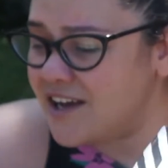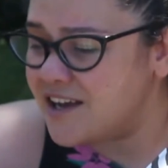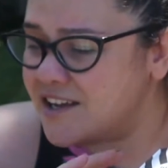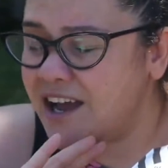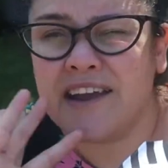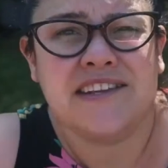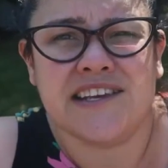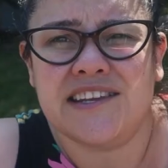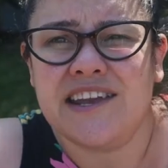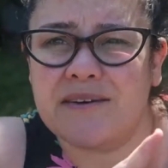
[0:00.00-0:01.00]
I
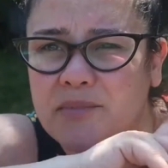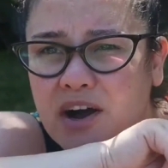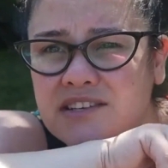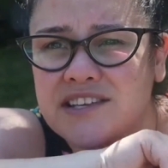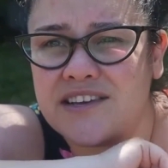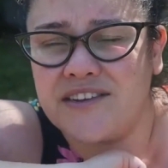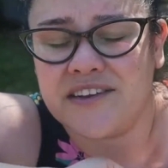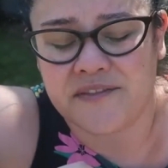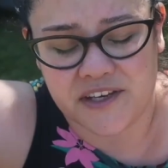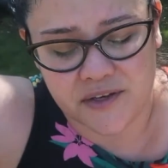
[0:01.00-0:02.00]
did the unboxing on
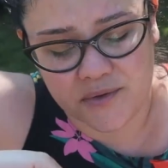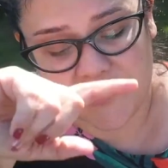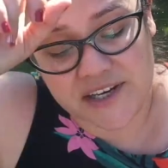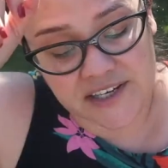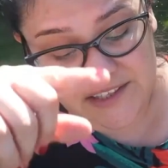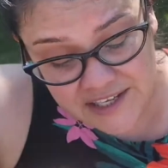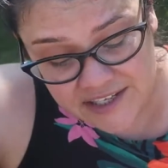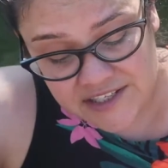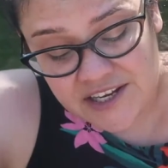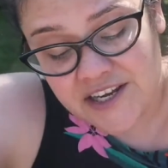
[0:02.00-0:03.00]
that video that I
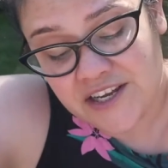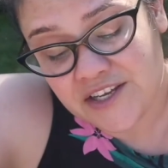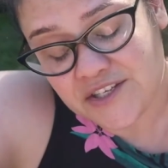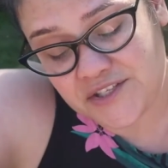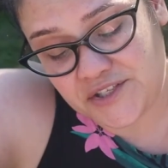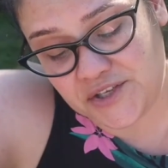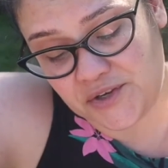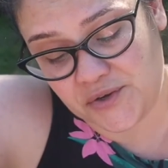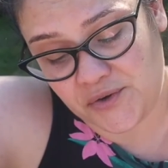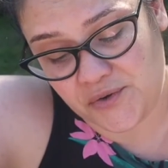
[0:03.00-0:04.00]
linked,
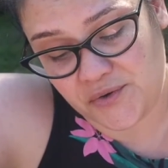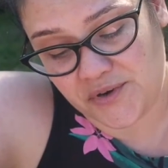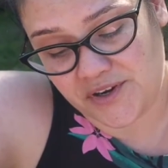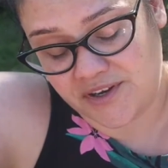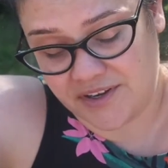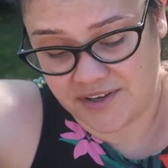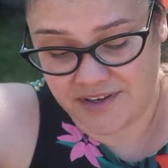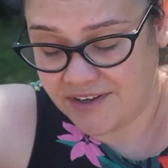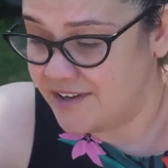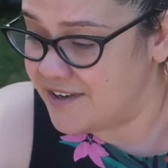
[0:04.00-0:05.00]
so
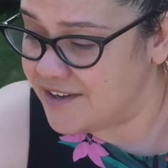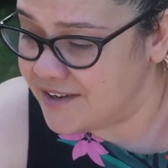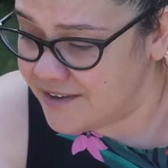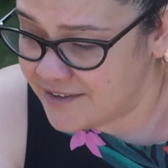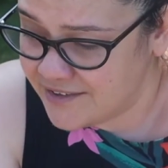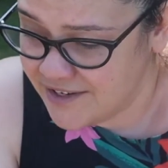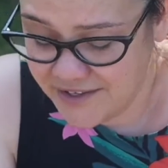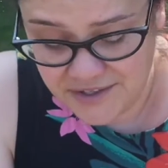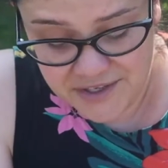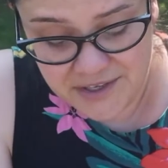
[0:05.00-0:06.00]

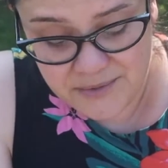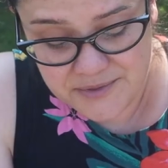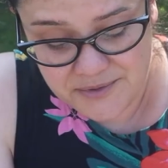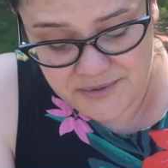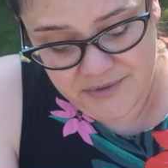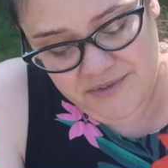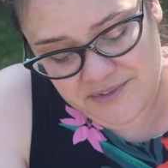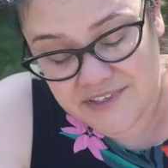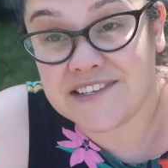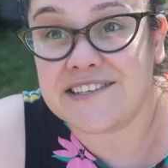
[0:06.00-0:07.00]
I think you'll
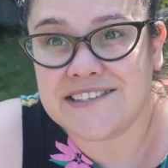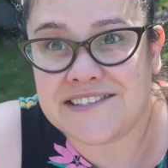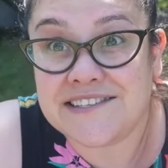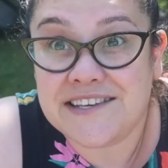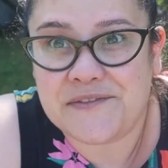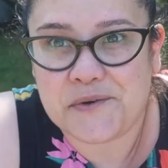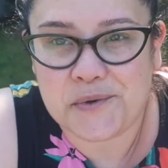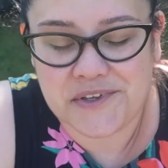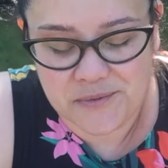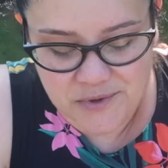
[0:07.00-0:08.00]
see, if
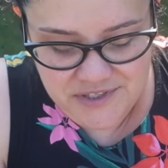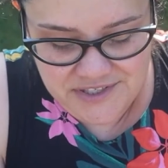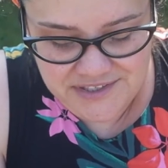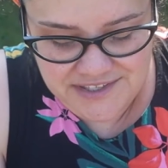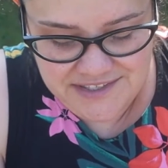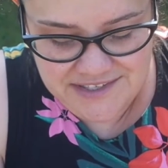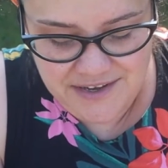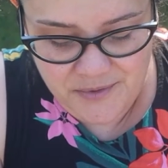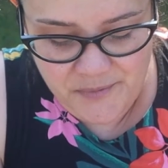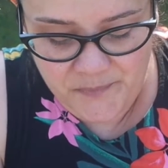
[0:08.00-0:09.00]
you're only watching this,
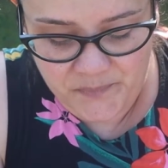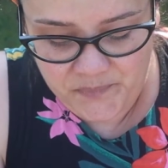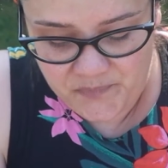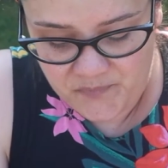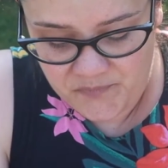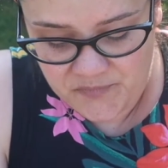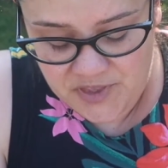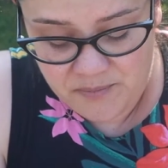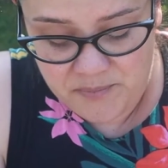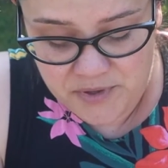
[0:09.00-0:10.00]
how
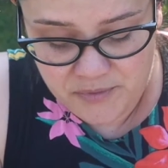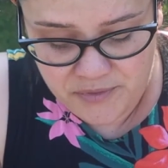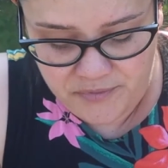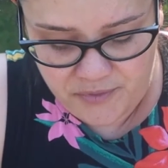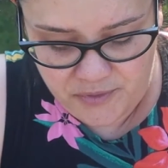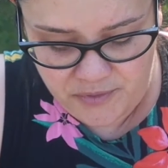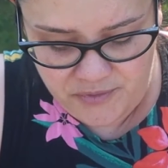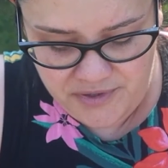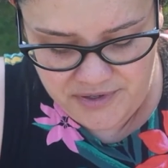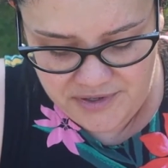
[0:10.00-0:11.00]
beautiful